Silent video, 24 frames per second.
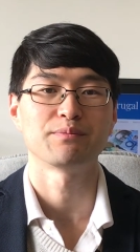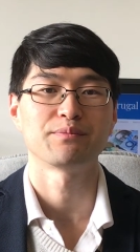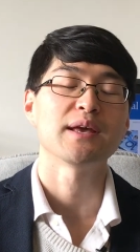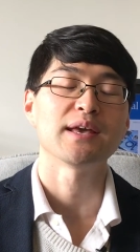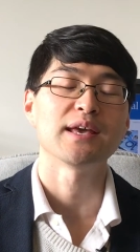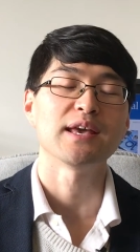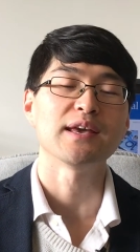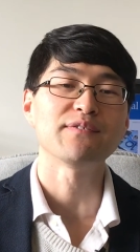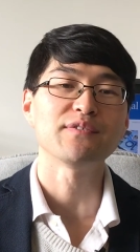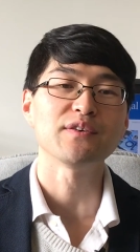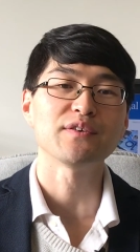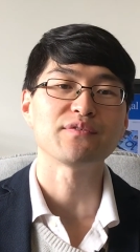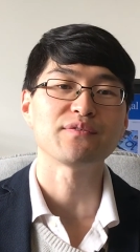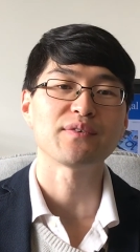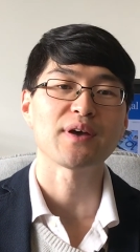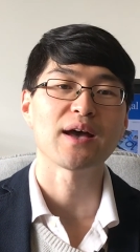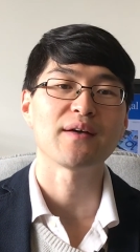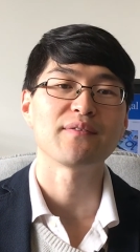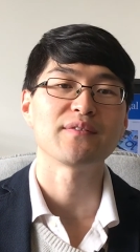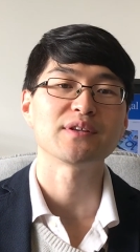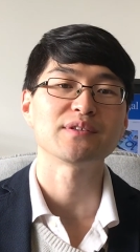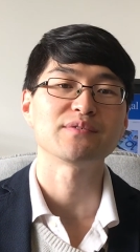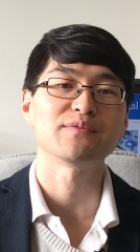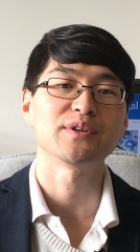If you
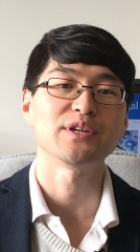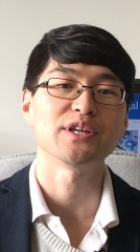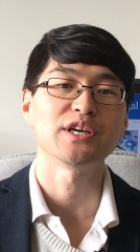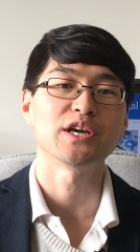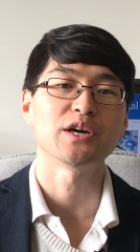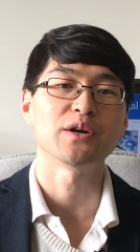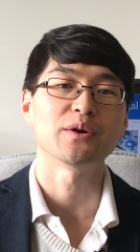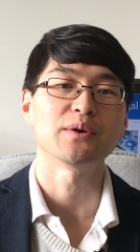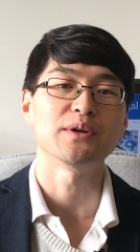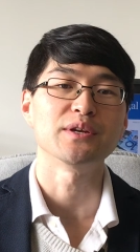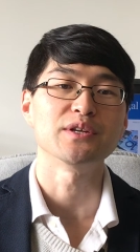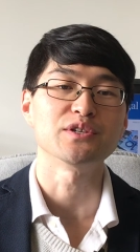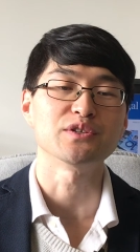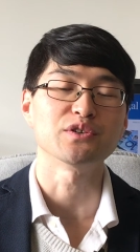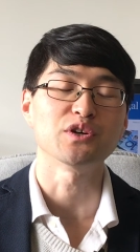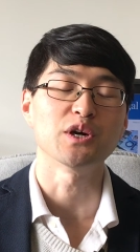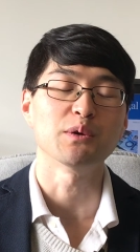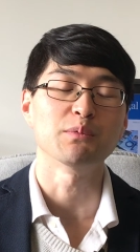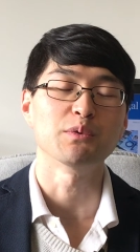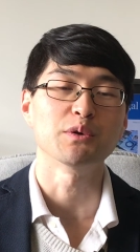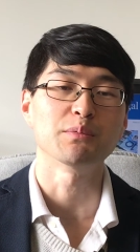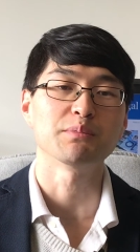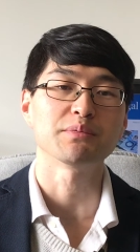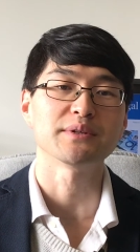found this video
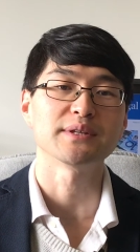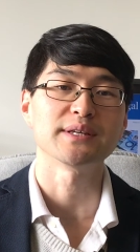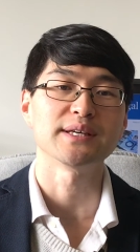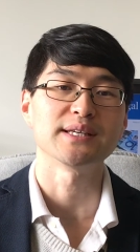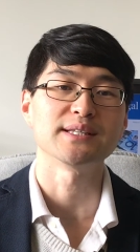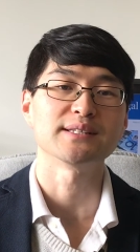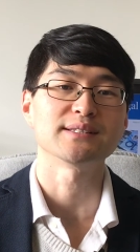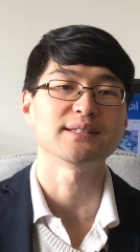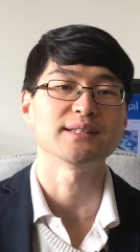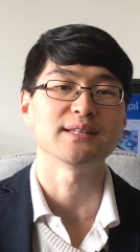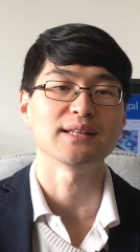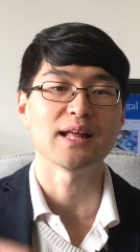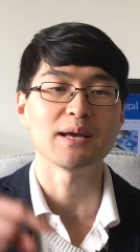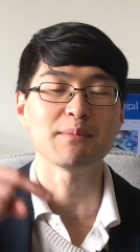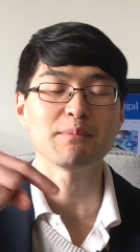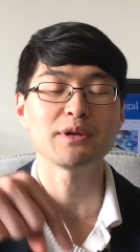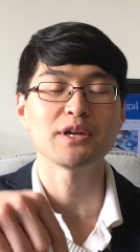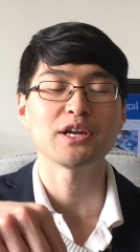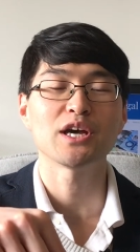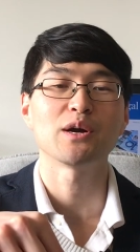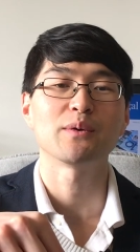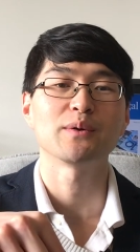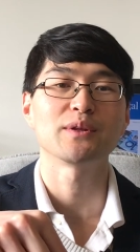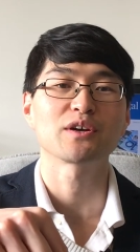enjoyable, please let me
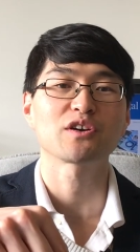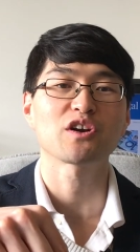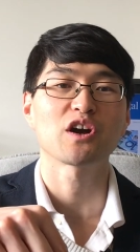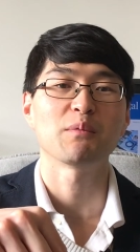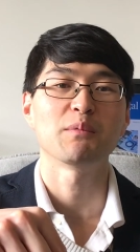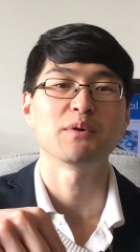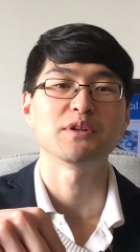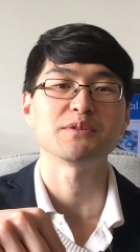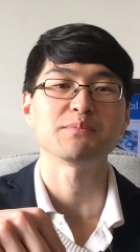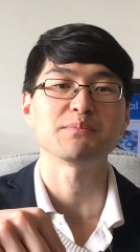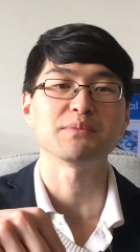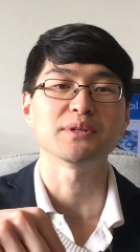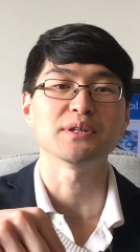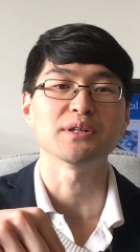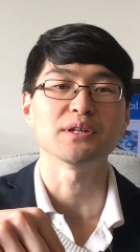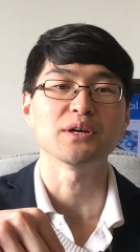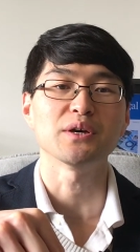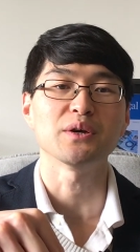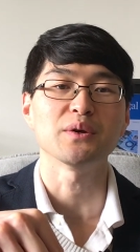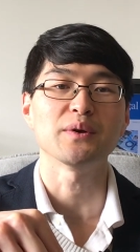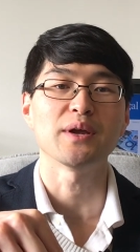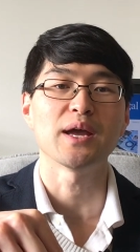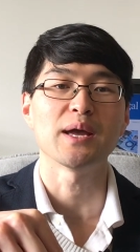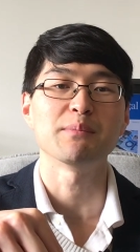know in the comments
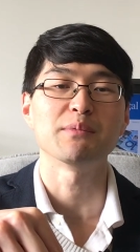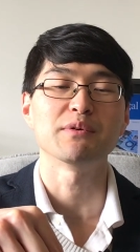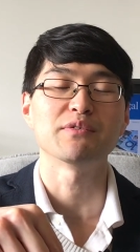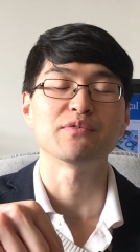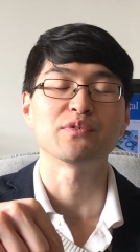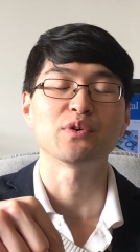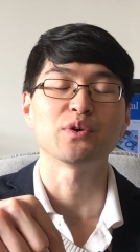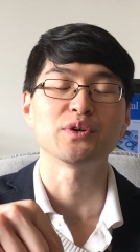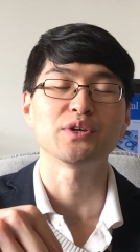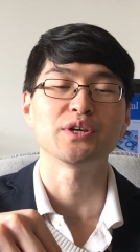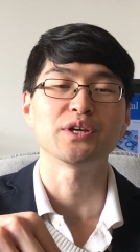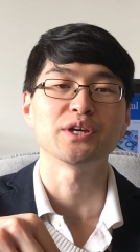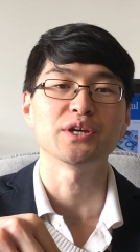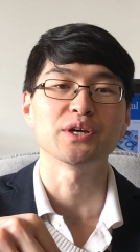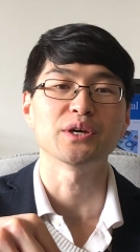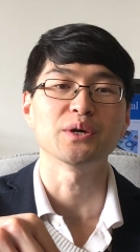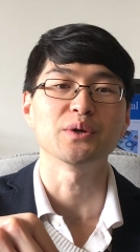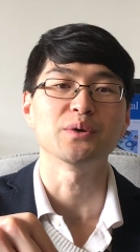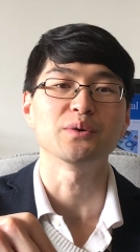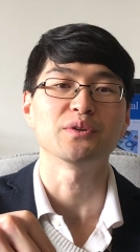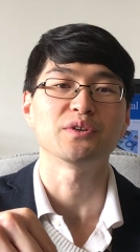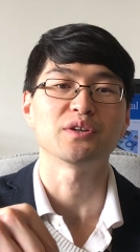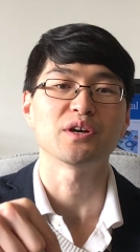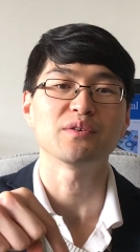below, and before you
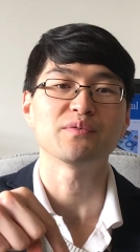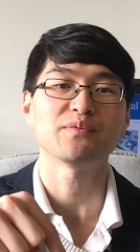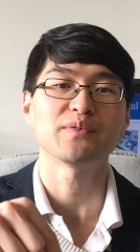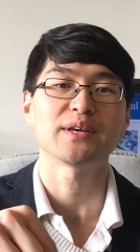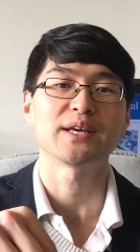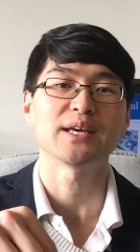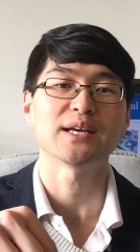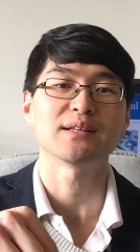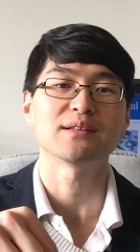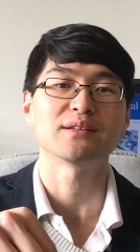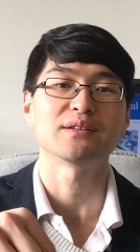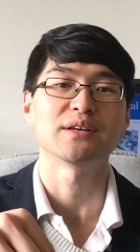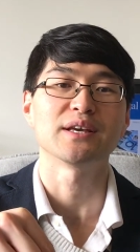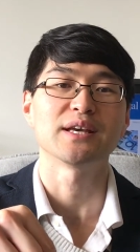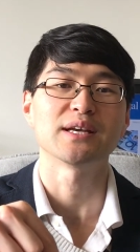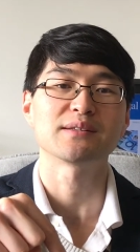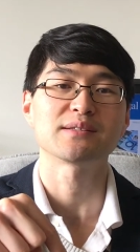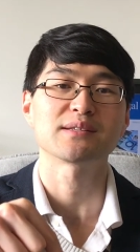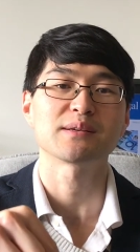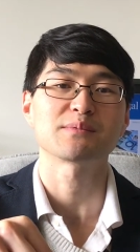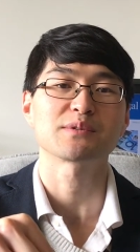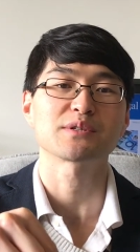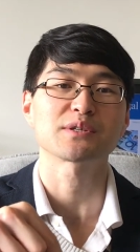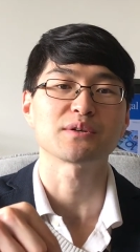go, don't forget to
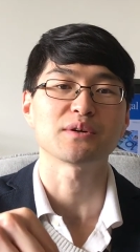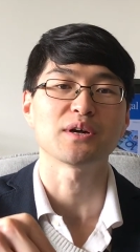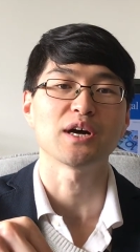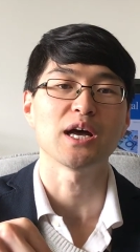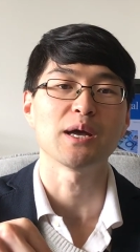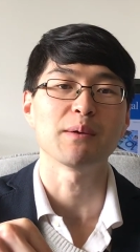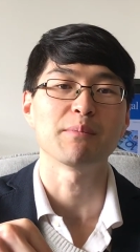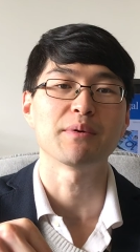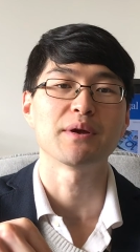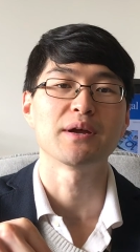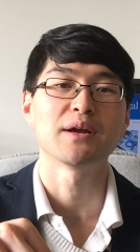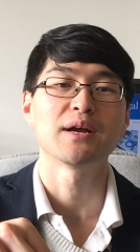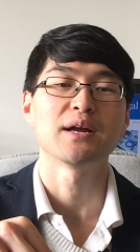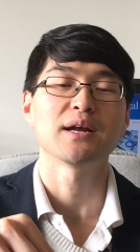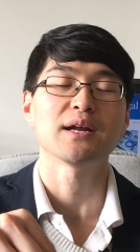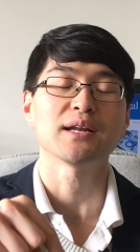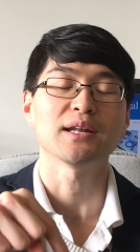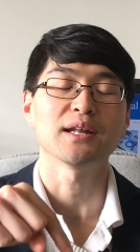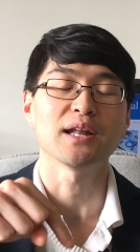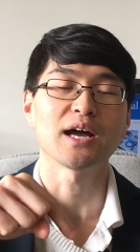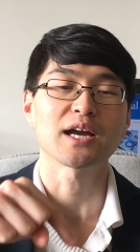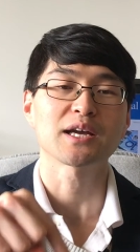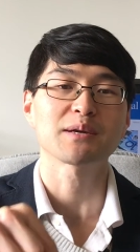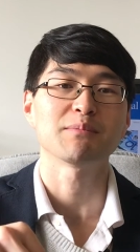hit subscribe,
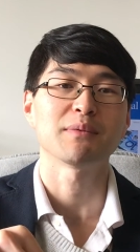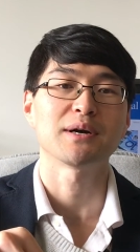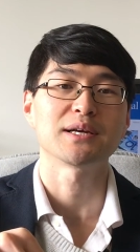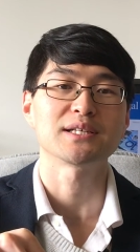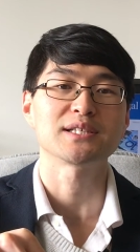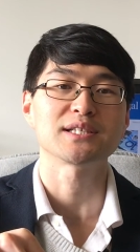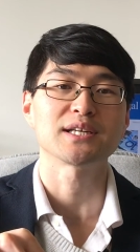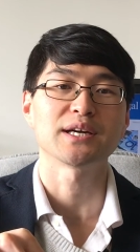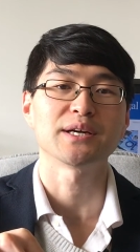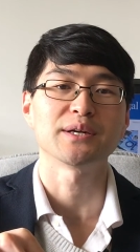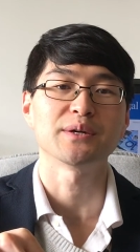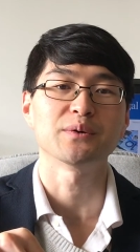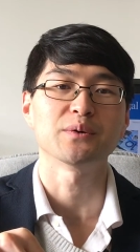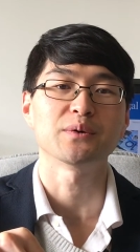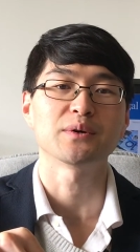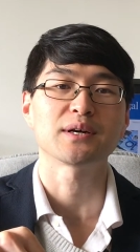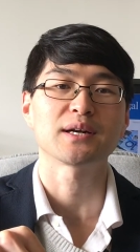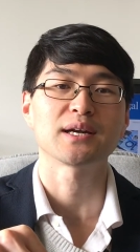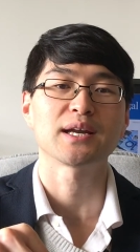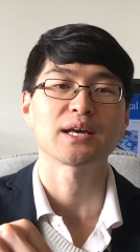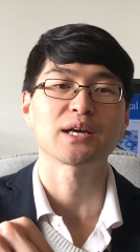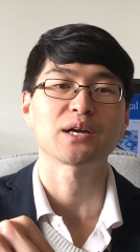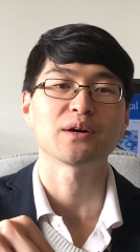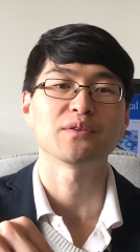like my channel,
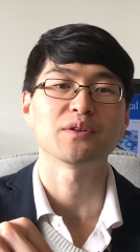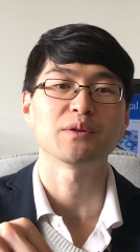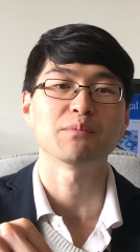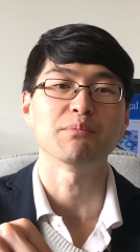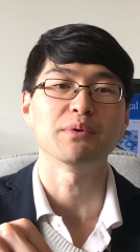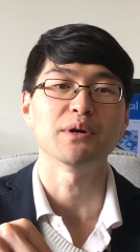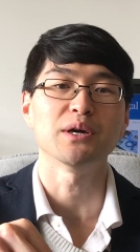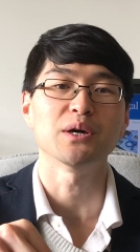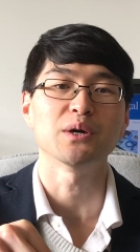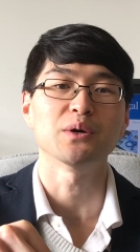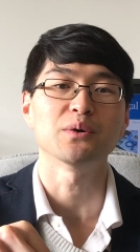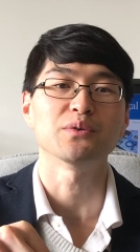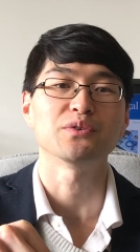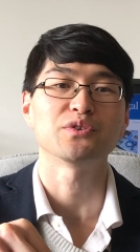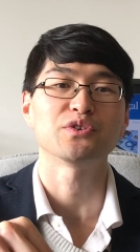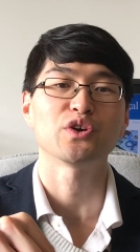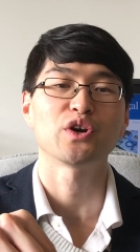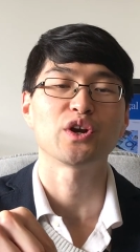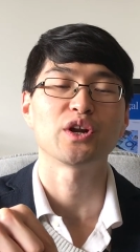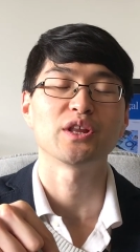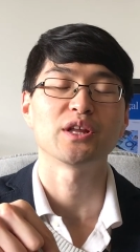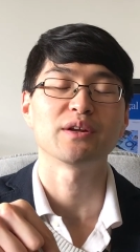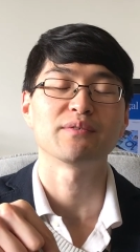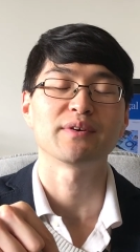click on the bell,
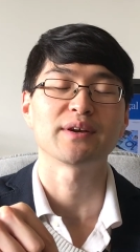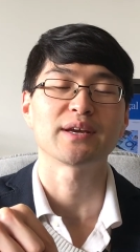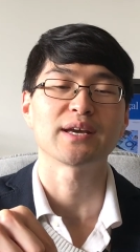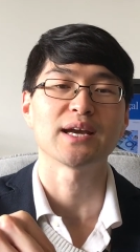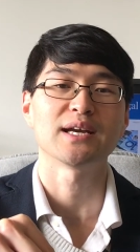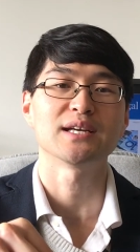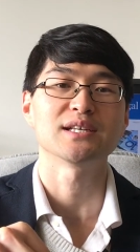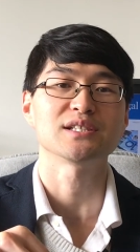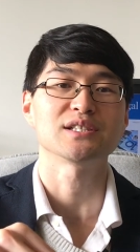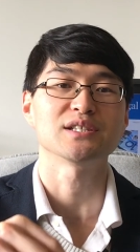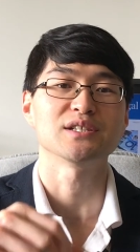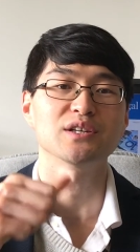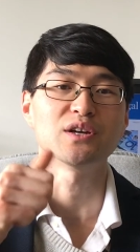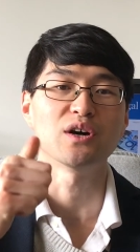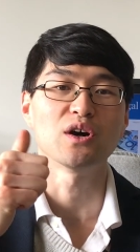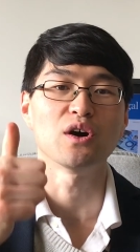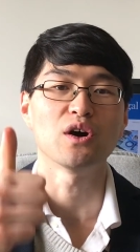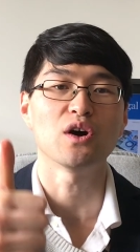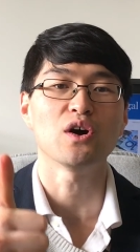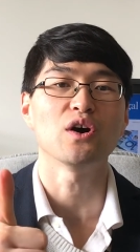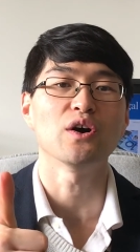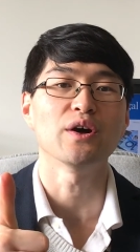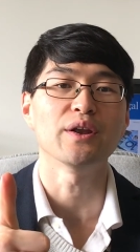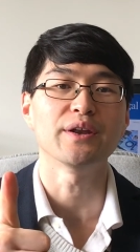turn on notification
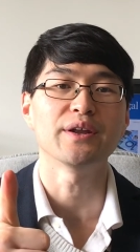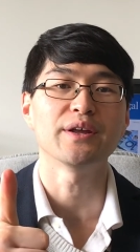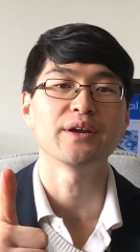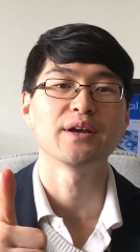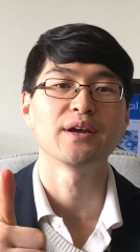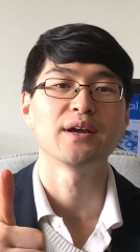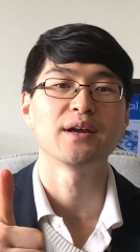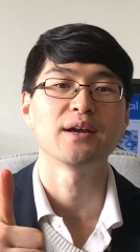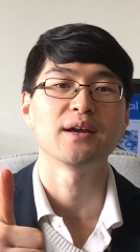on,